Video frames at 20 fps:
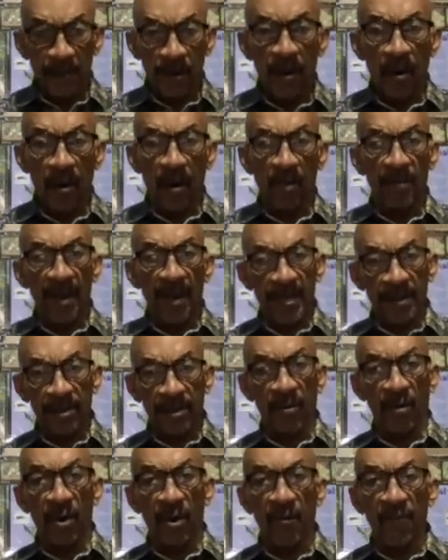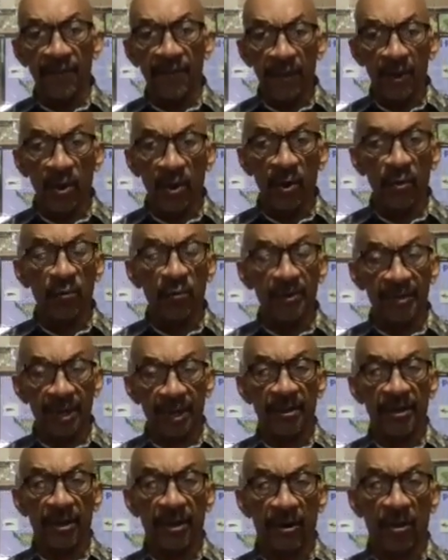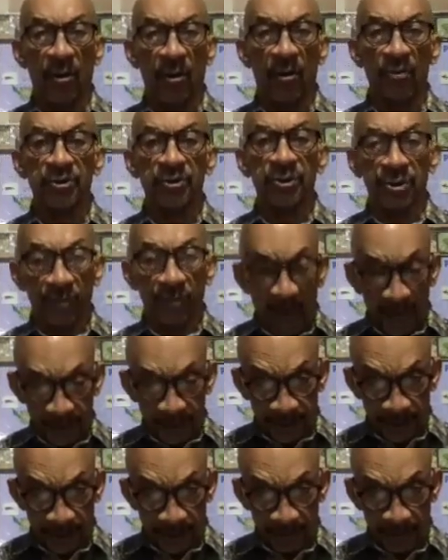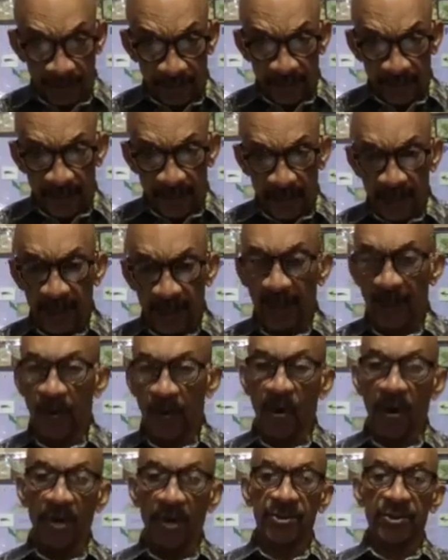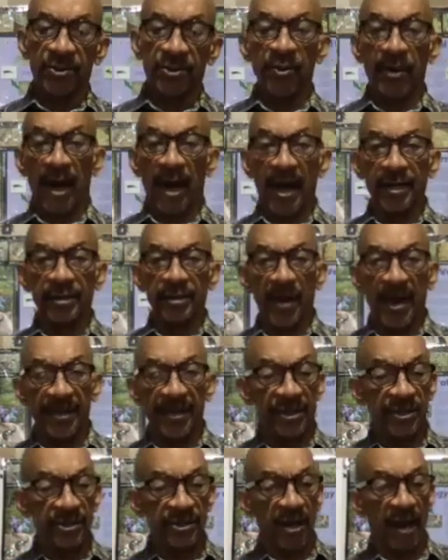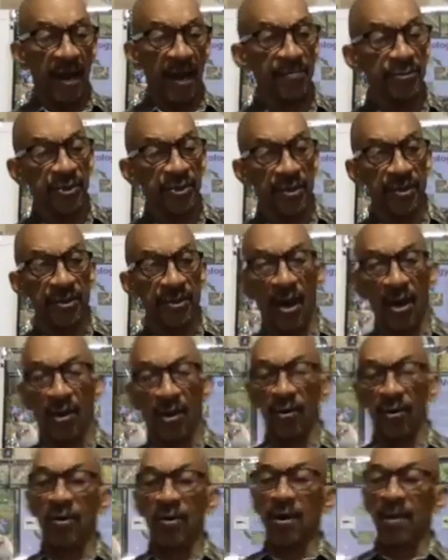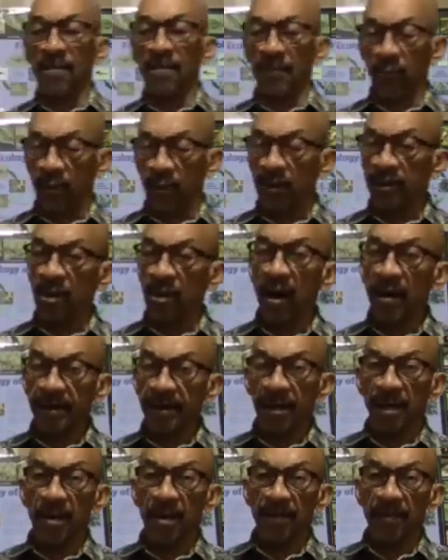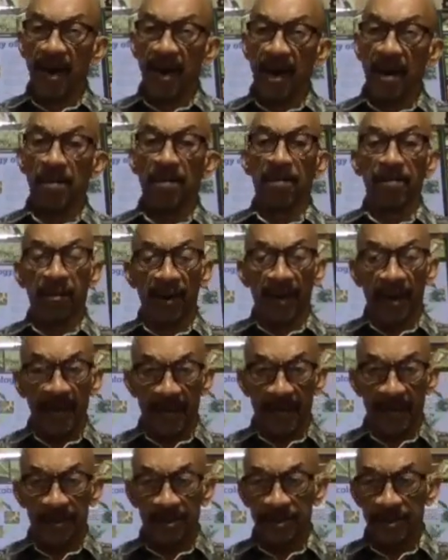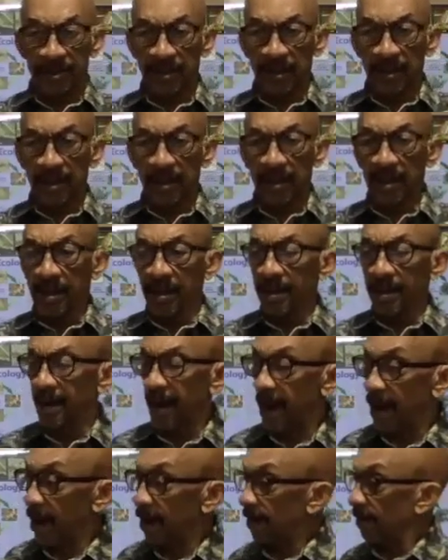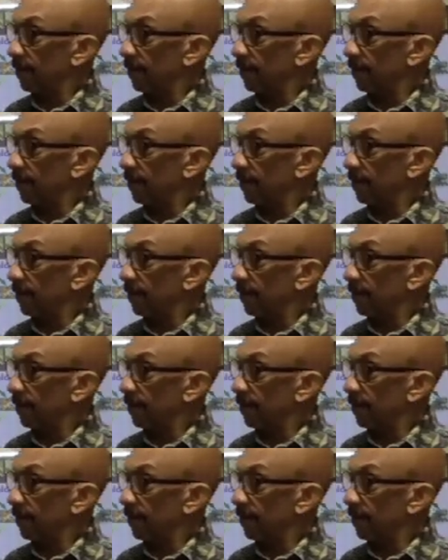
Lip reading: or make their own food within their own structure. Of course, you guys by this time should know we're talking about plants. Now,